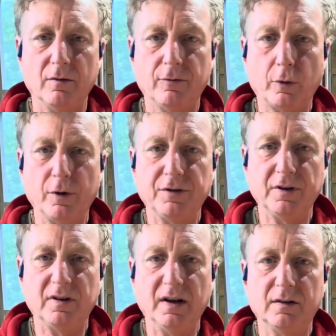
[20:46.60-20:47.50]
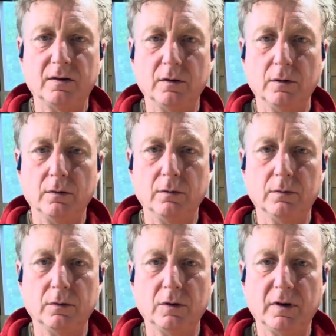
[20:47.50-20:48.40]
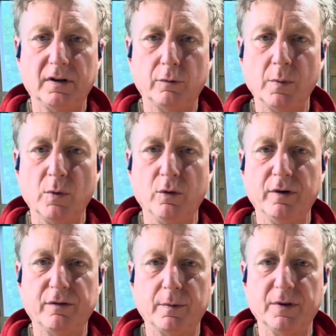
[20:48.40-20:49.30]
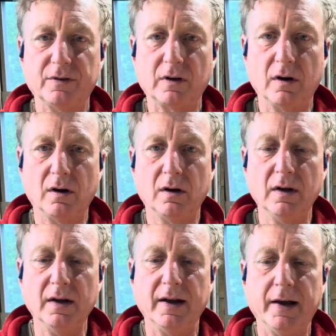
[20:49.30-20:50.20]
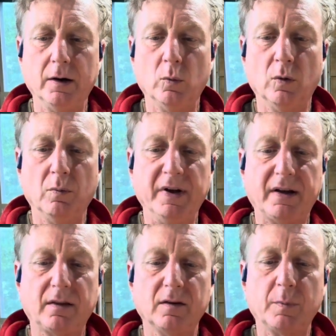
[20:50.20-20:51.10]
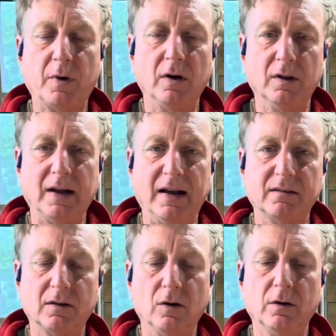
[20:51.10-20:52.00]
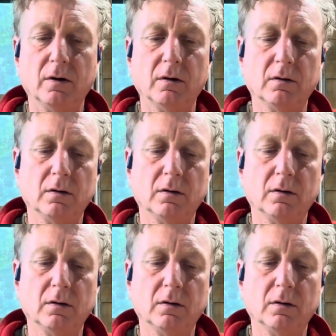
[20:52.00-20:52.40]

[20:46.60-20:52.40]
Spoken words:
force it takes to remove it from the saw, and it will make this part last longer.